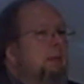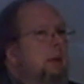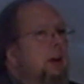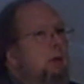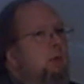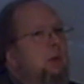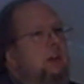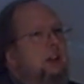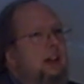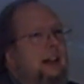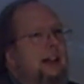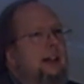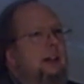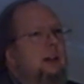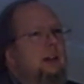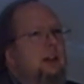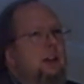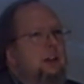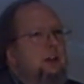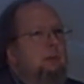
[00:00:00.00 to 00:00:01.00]
But it was
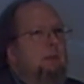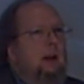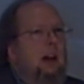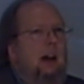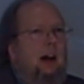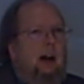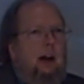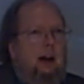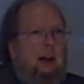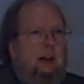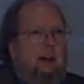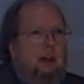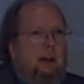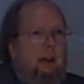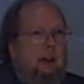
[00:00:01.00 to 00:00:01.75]
in this blog.